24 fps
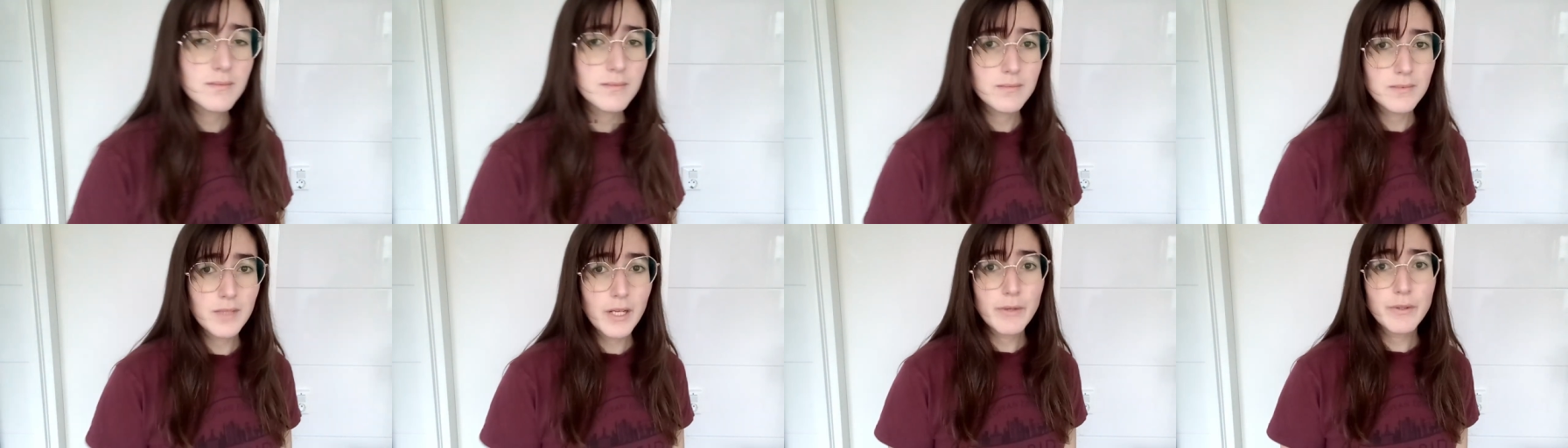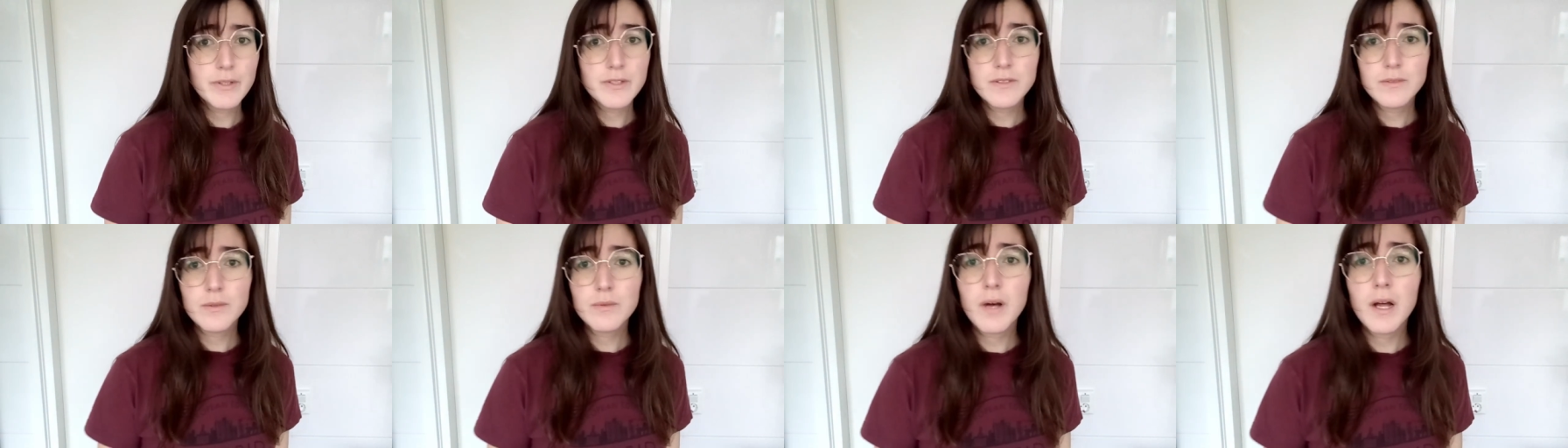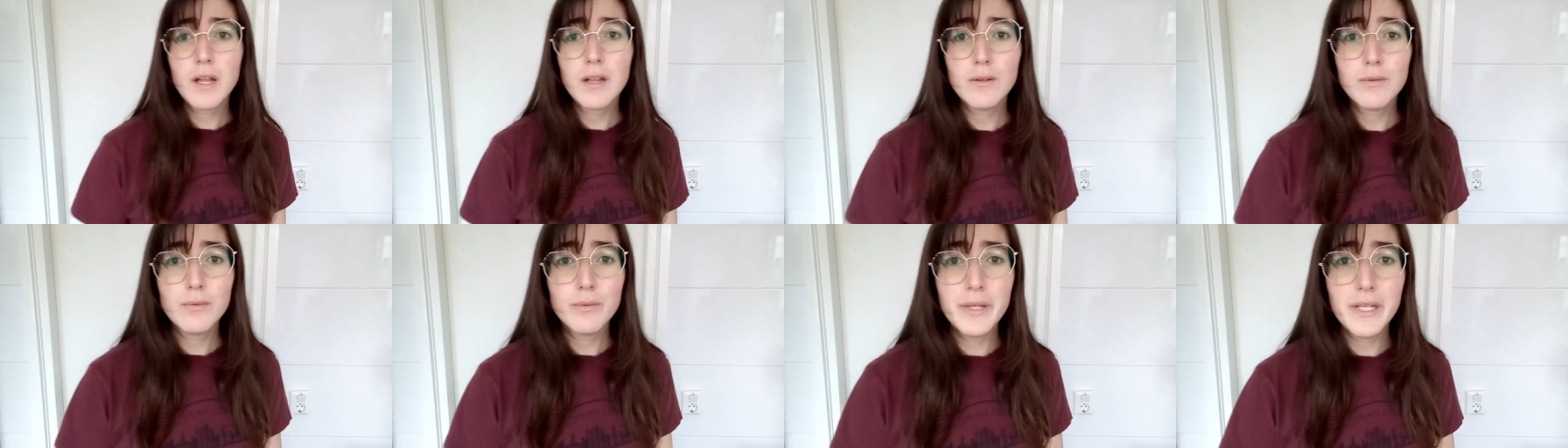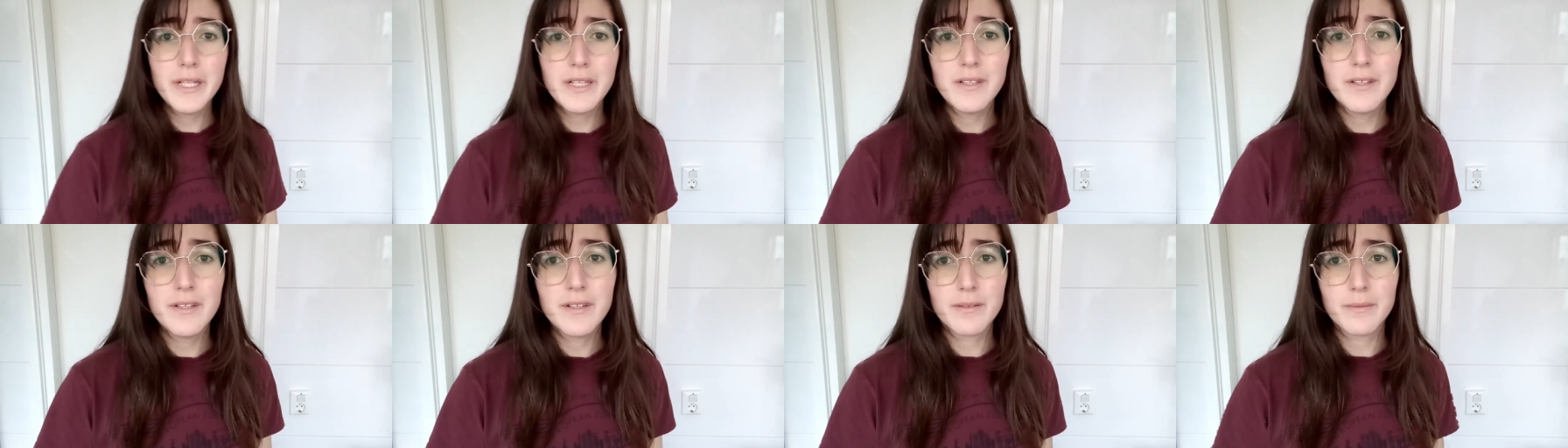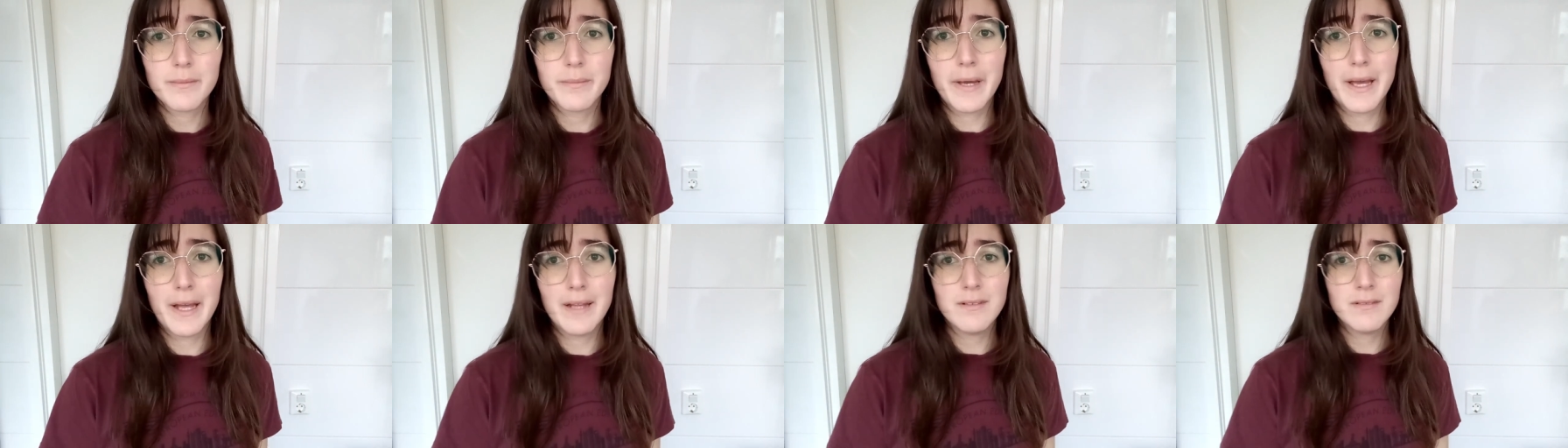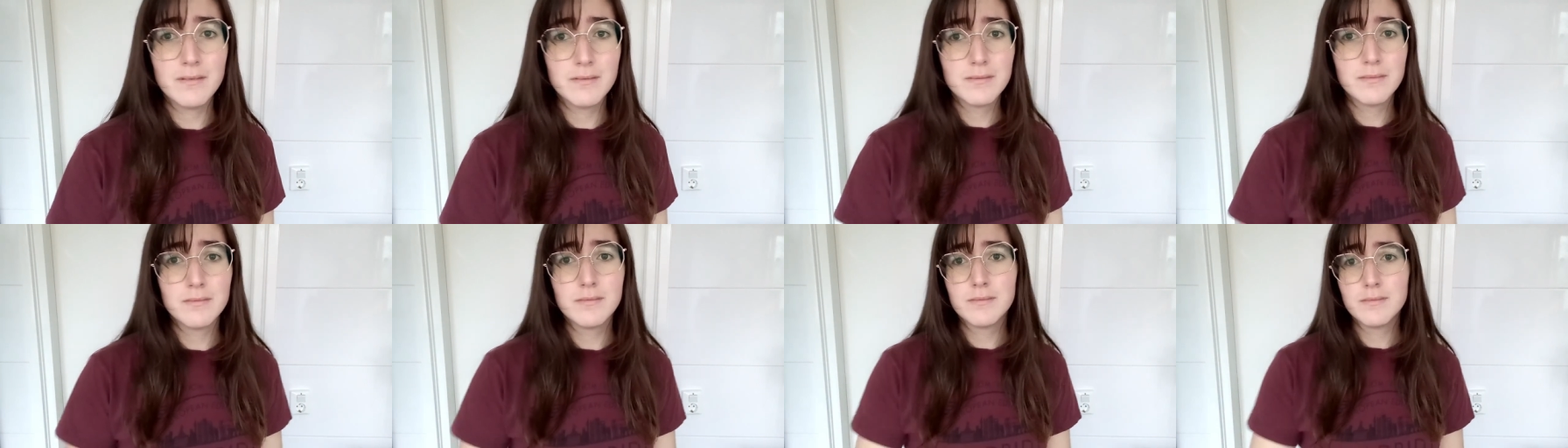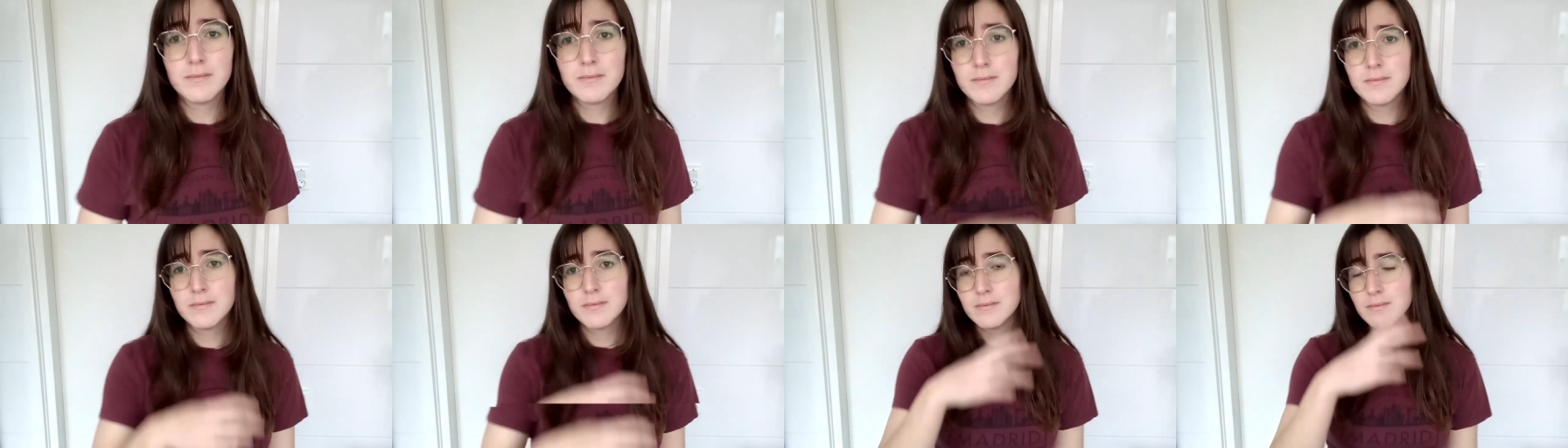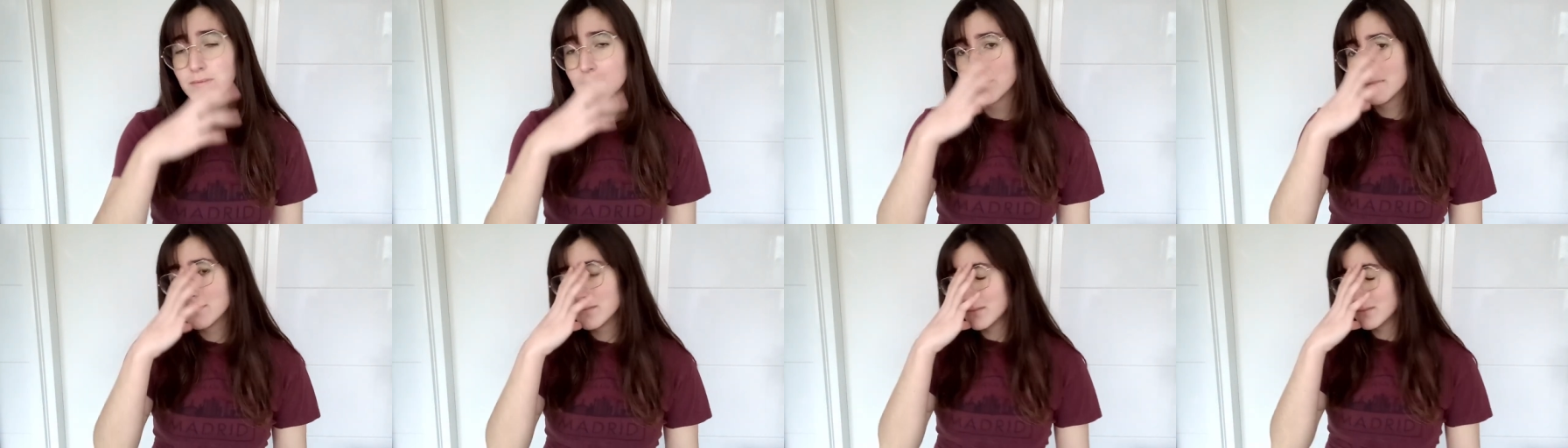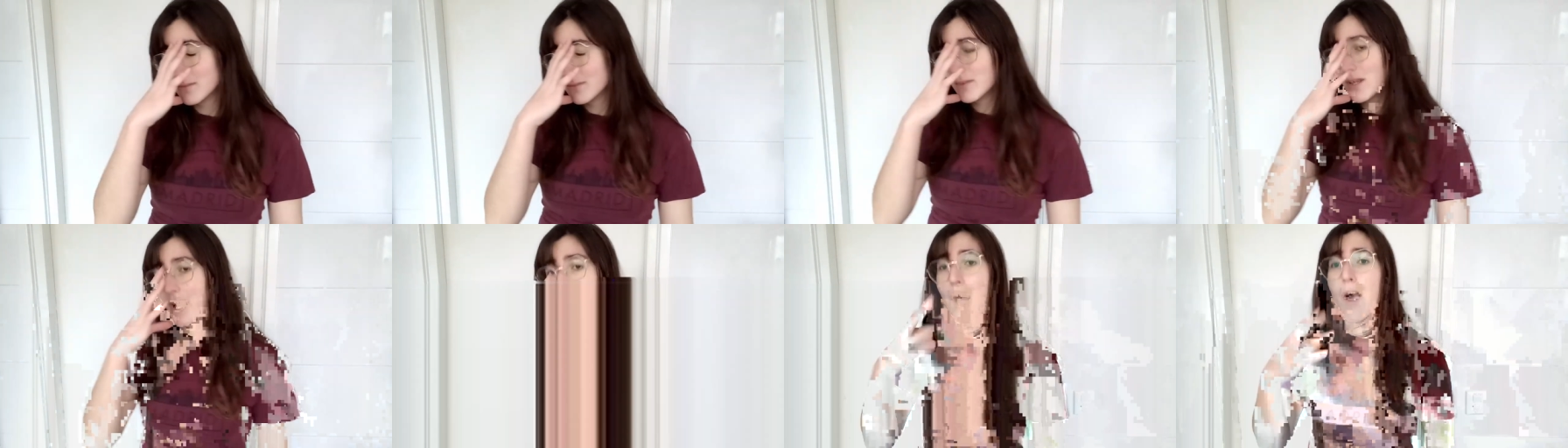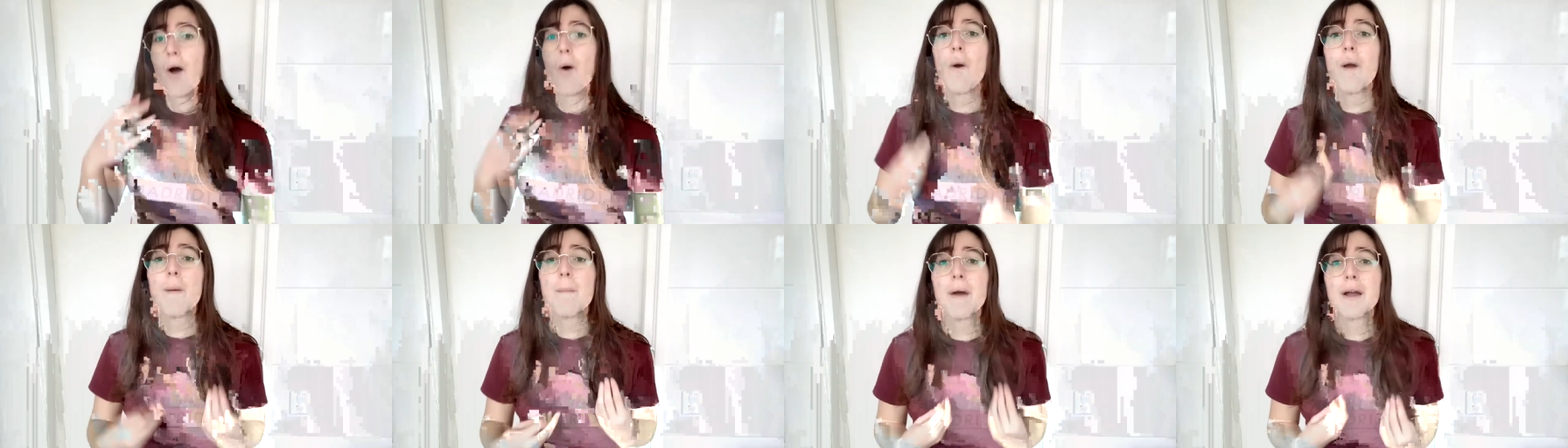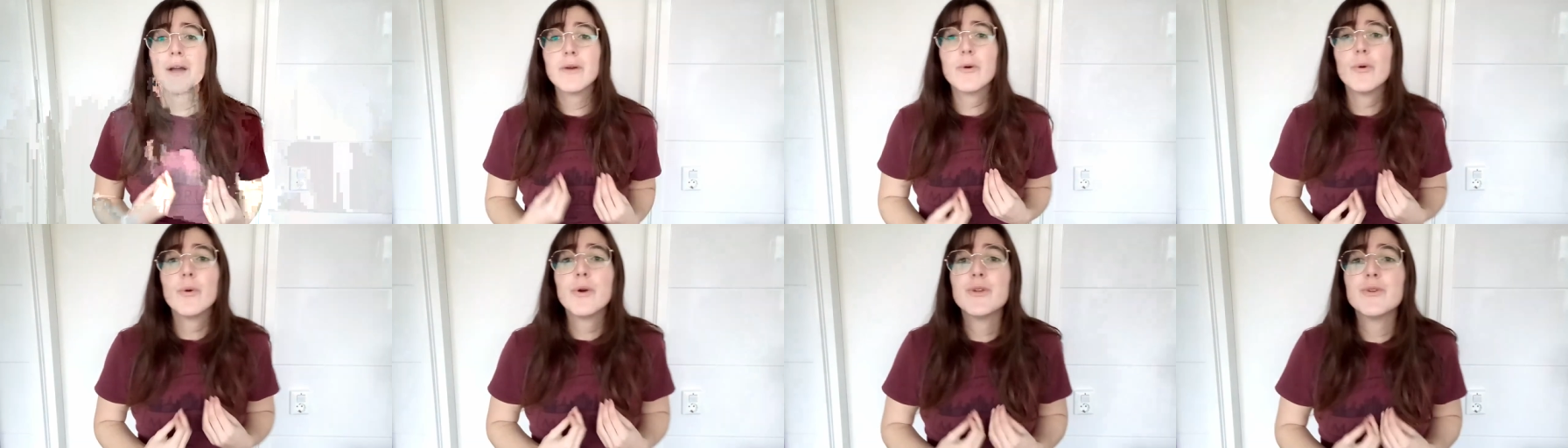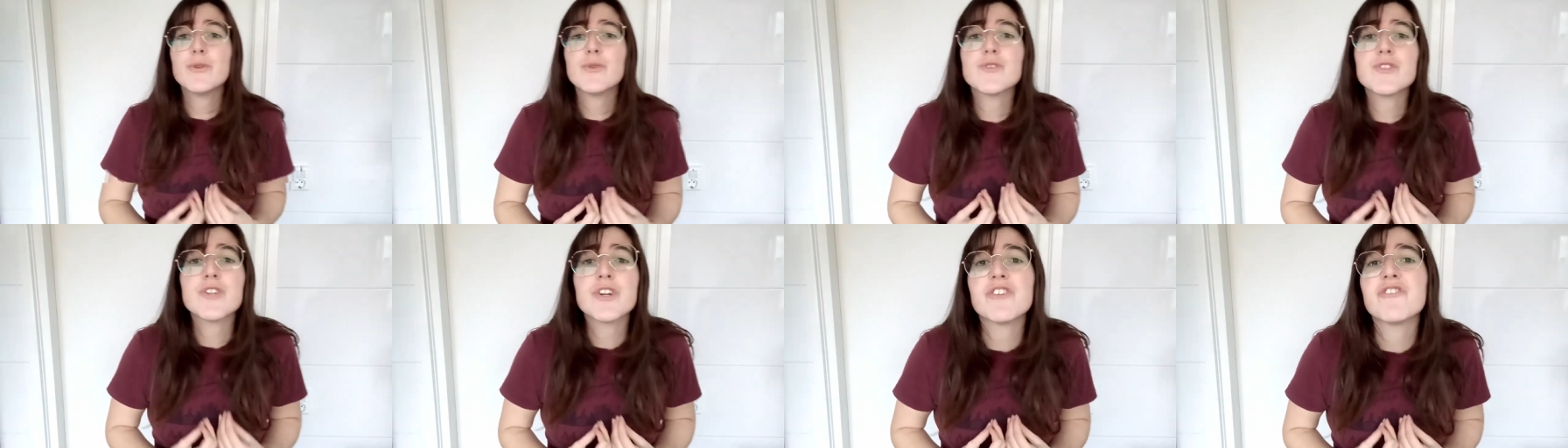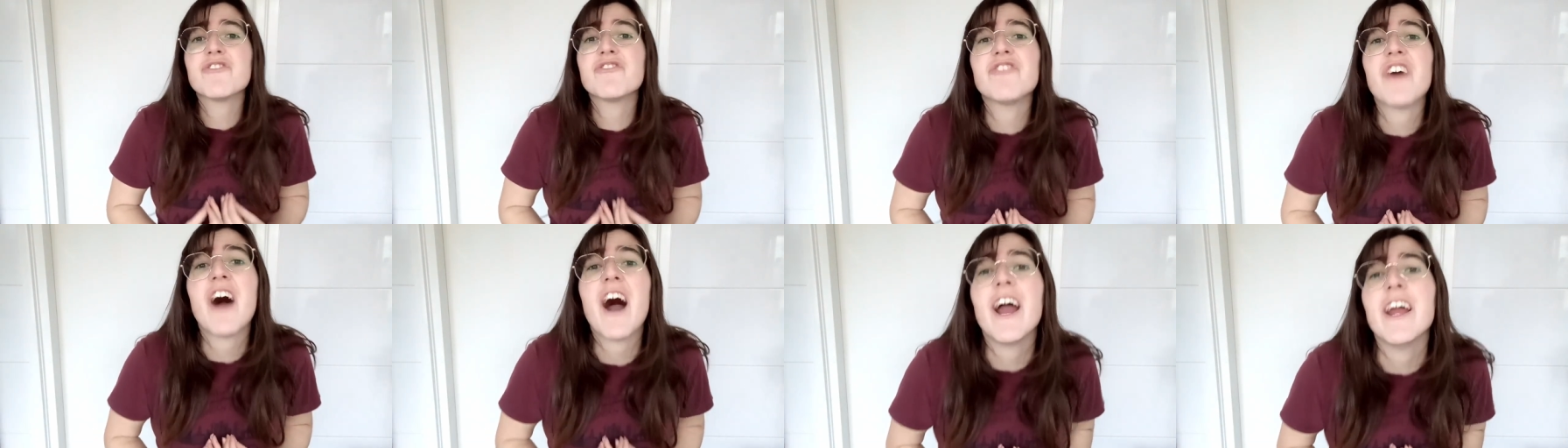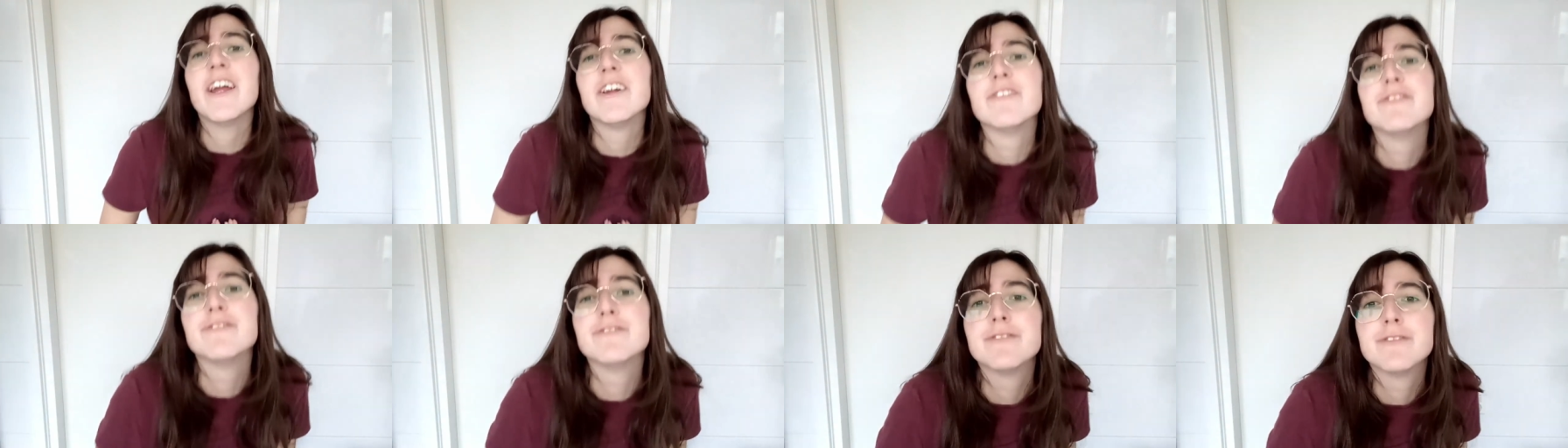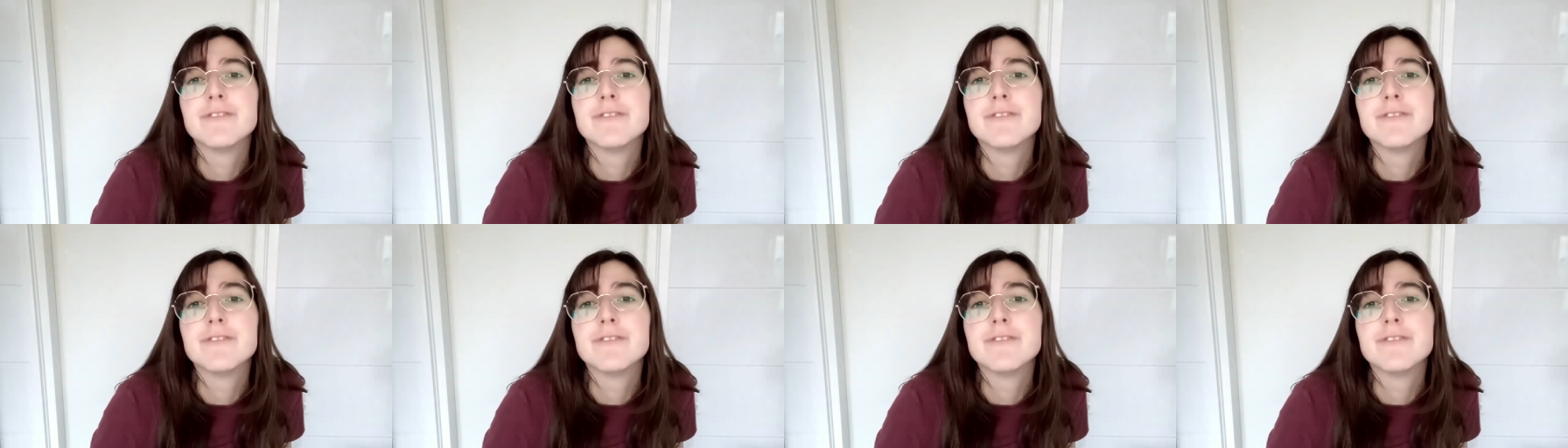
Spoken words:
There is no Halloween here, man. How am I going to survive?